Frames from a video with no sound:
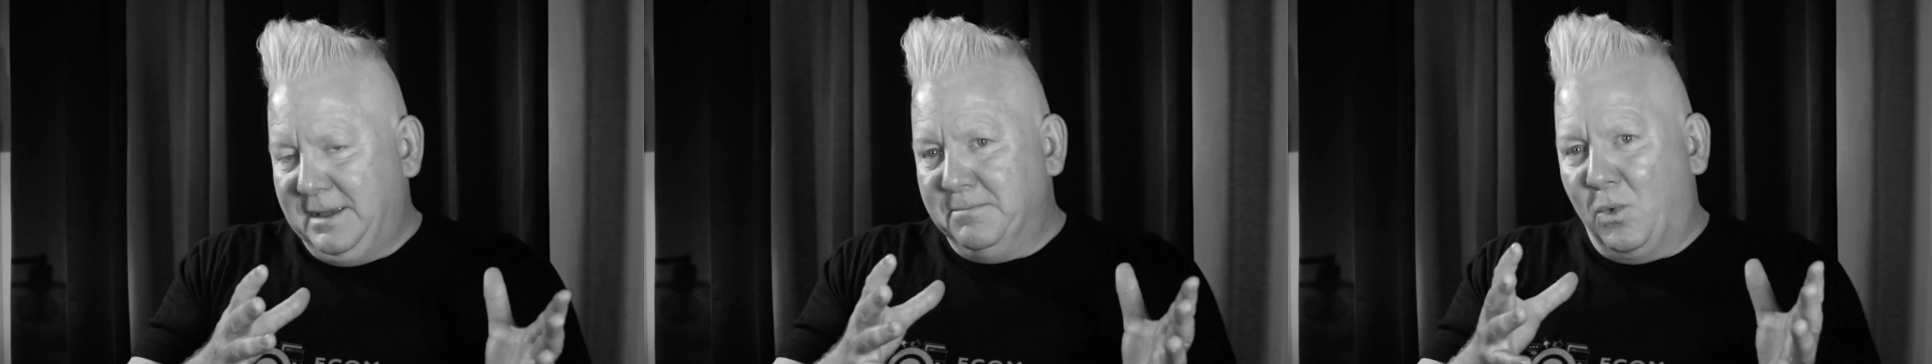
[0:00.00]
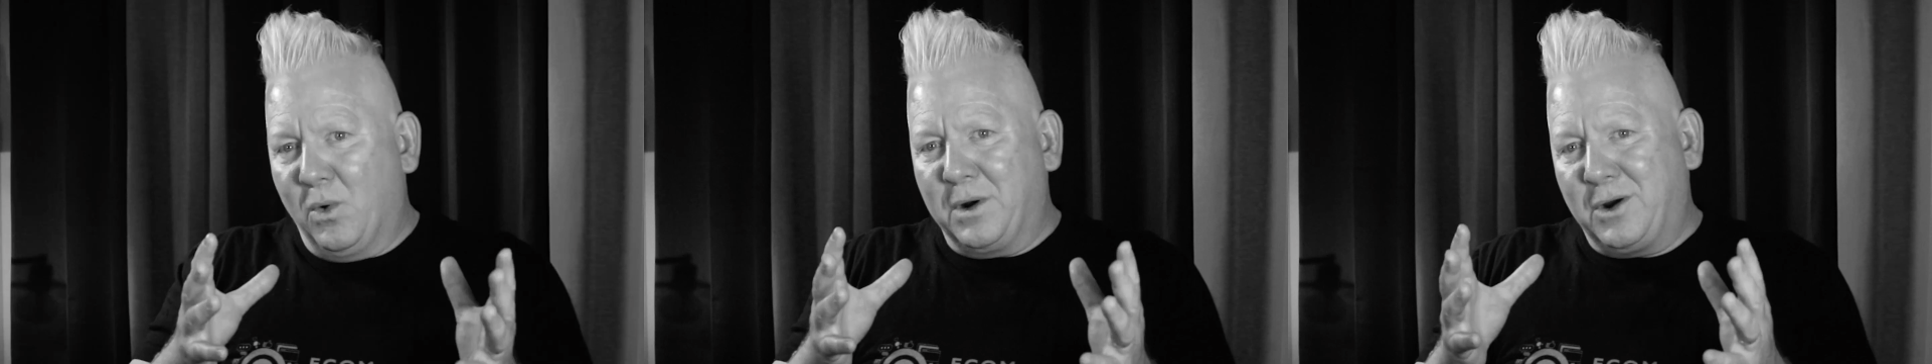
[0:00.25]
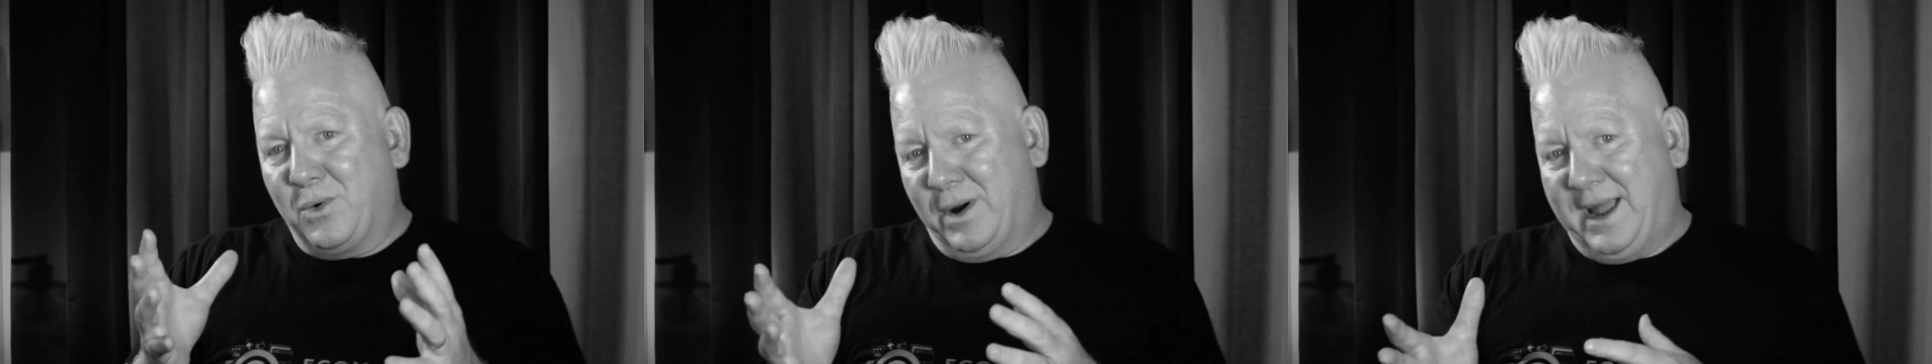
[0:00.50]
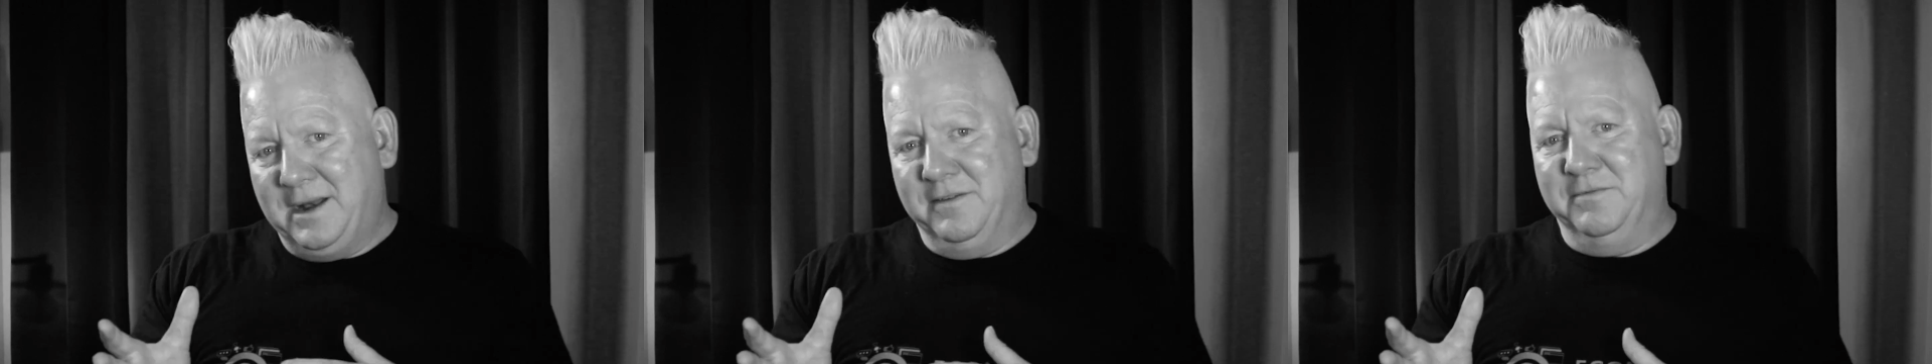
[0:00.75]
more
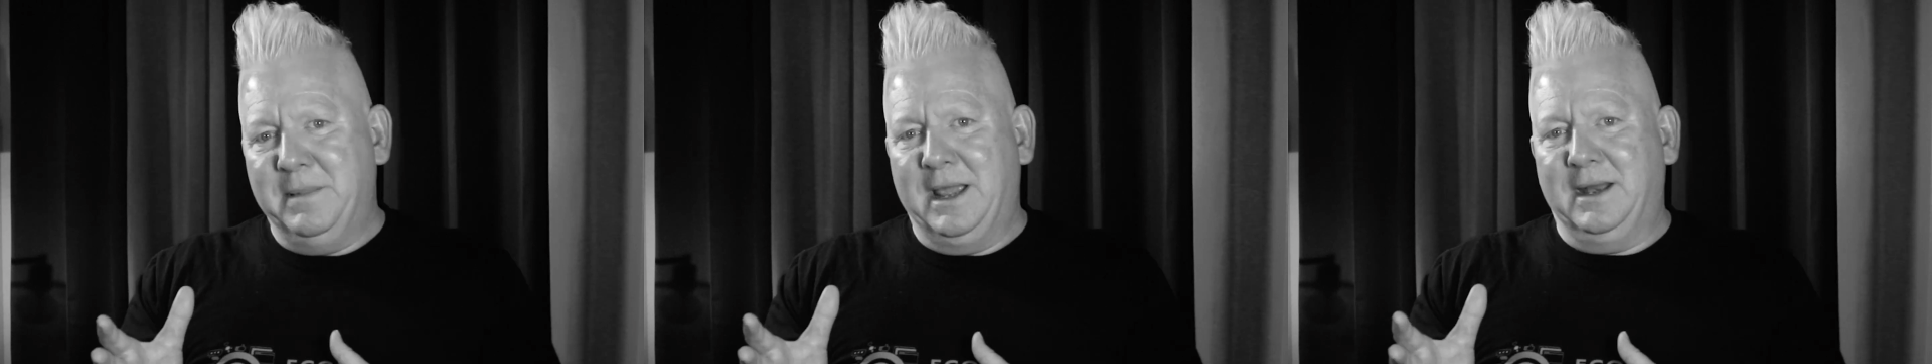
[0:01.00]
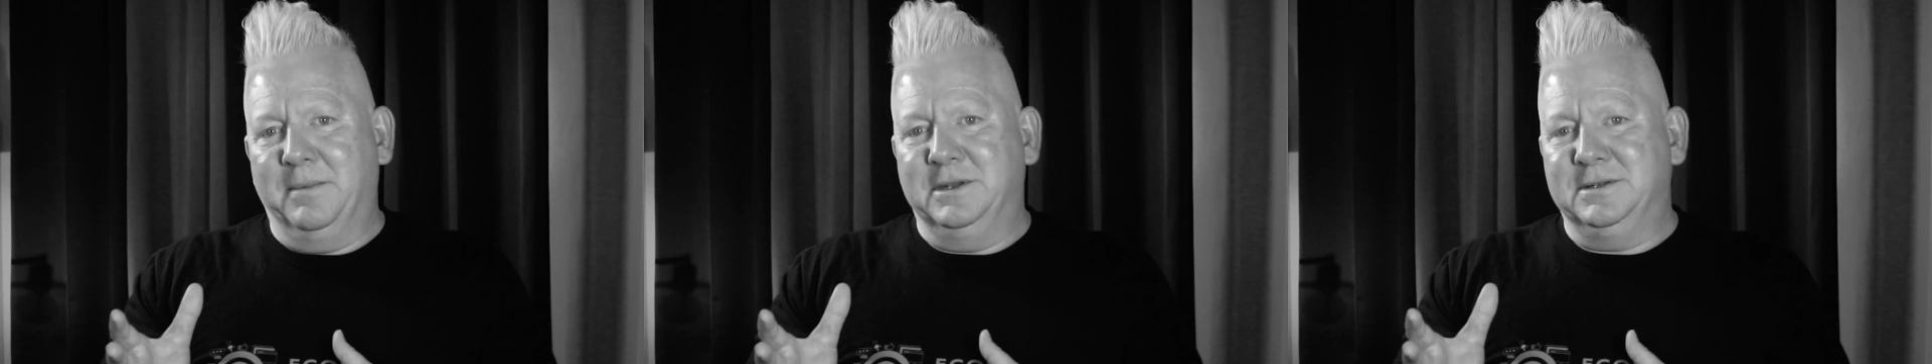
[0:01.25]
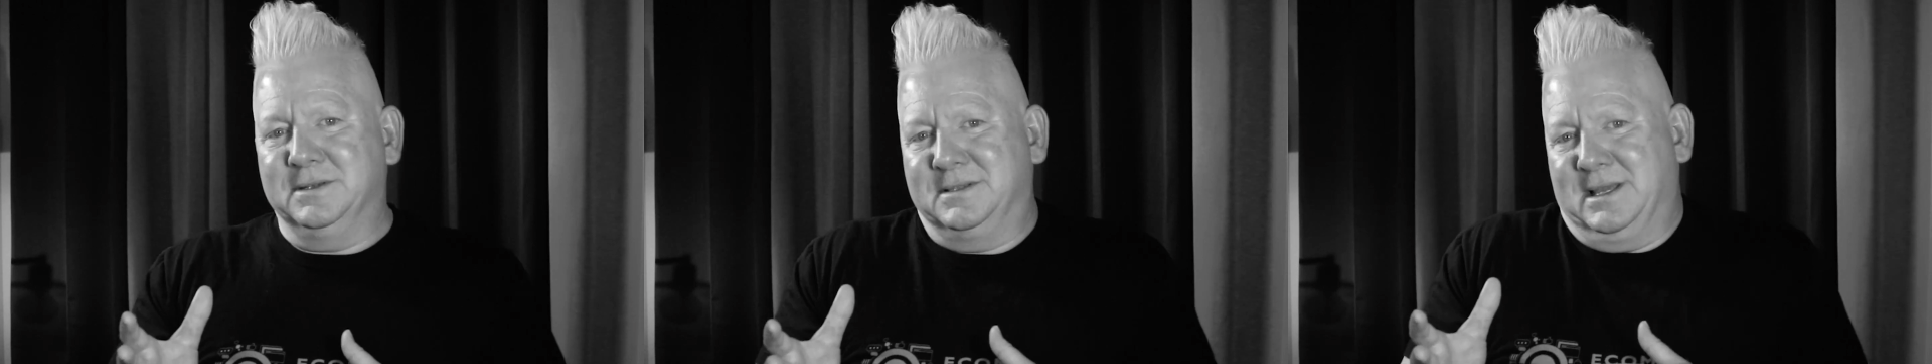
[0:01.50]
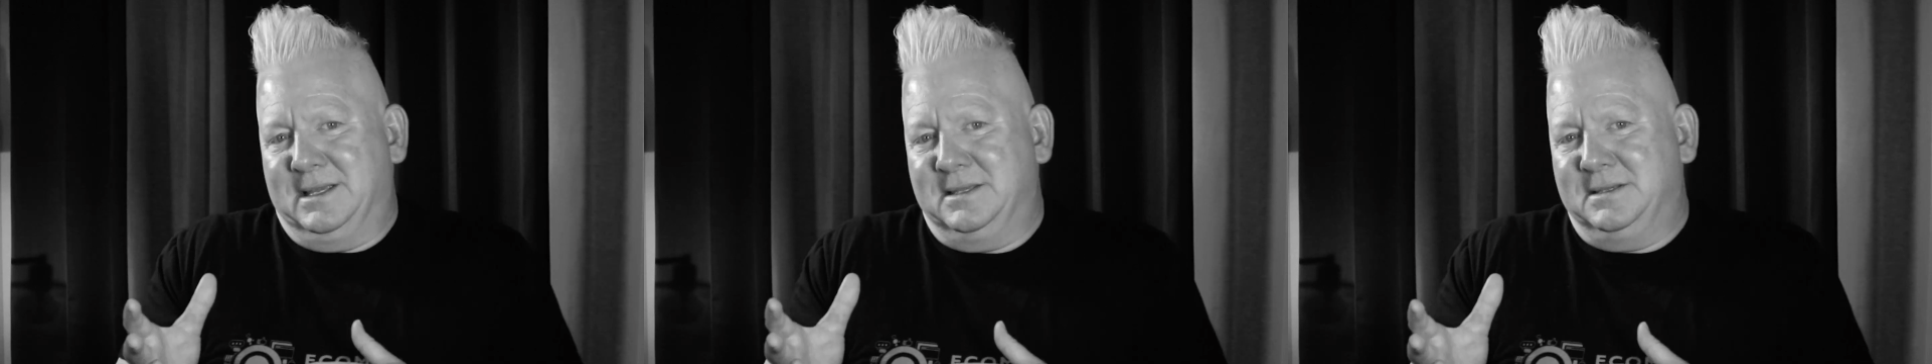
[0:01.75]
creative main images
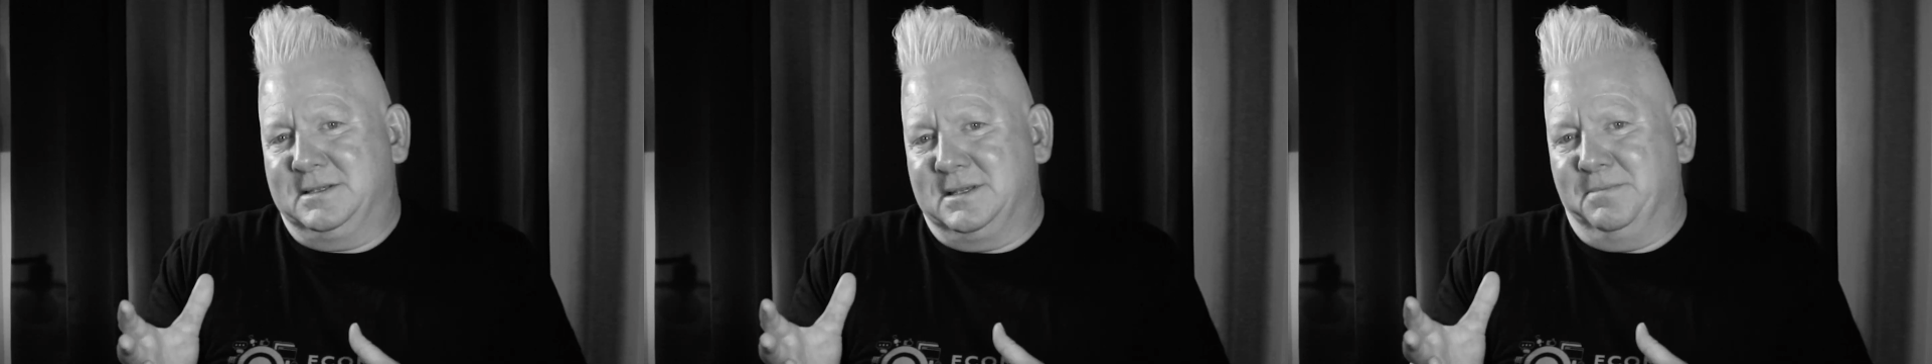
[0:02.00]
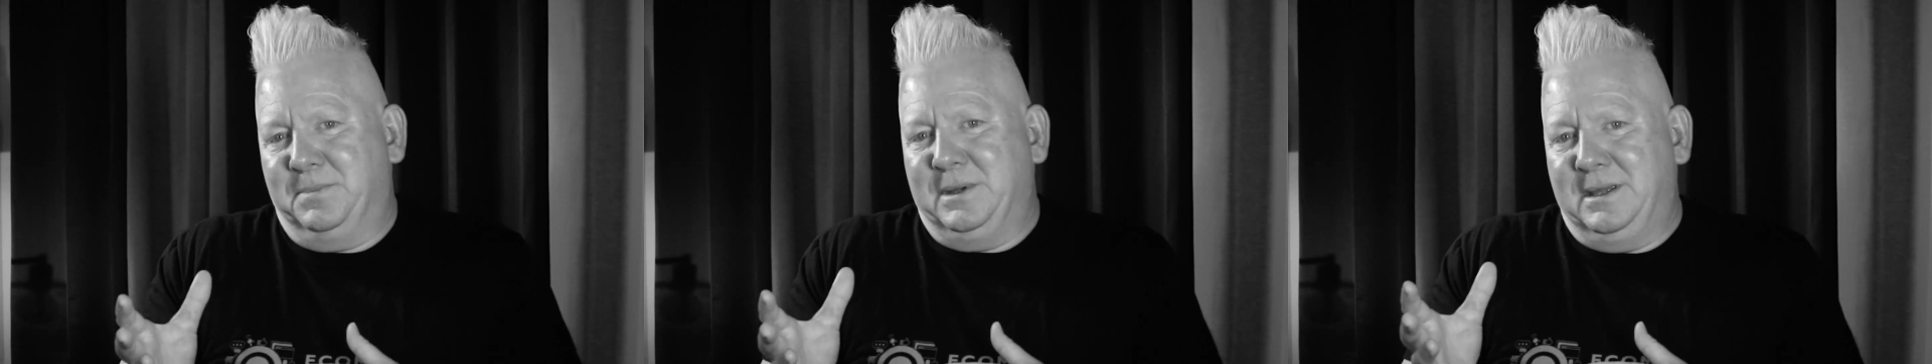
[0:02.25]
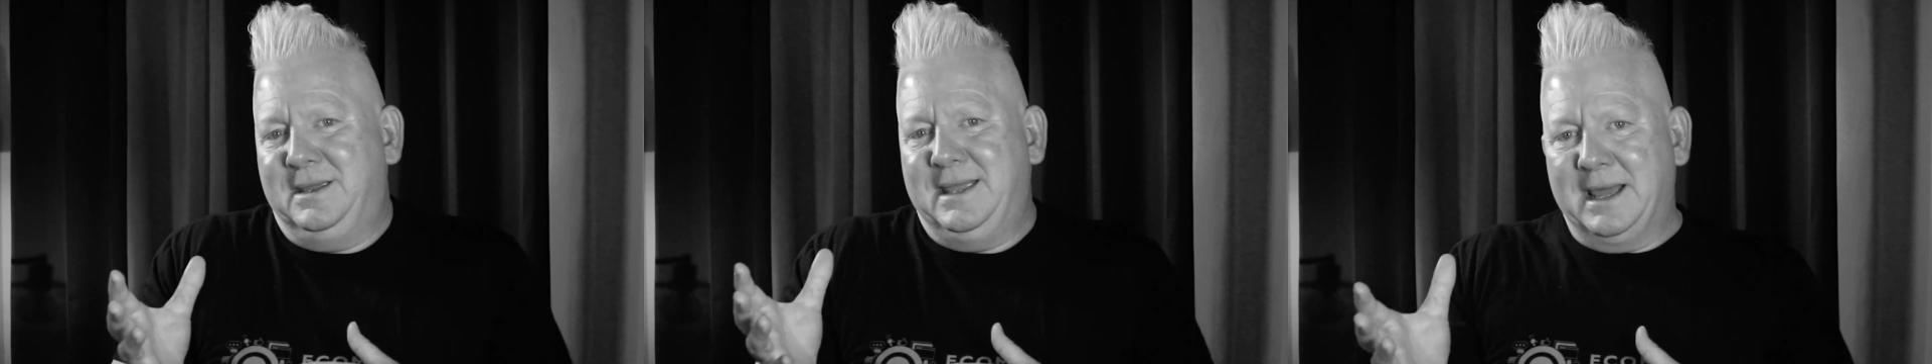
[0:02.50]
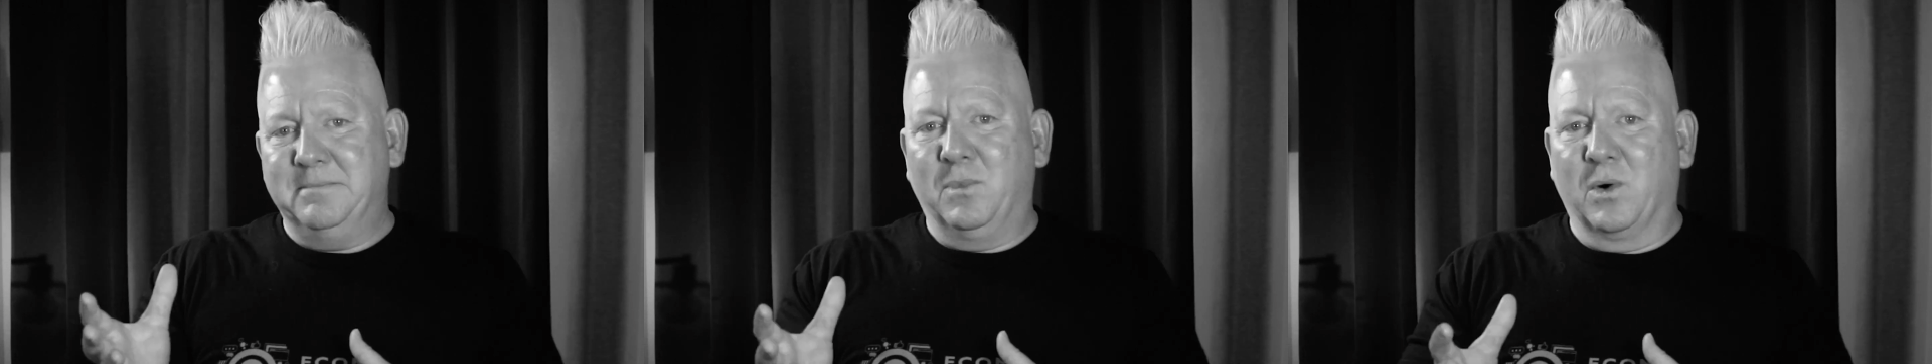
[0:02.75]
that simply
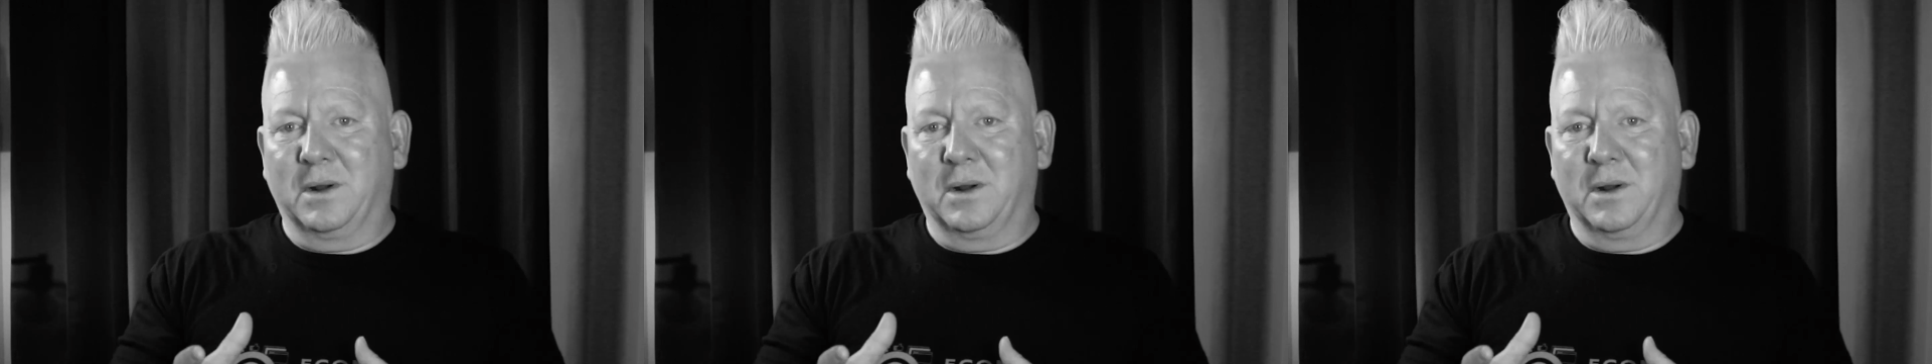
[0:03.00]
get more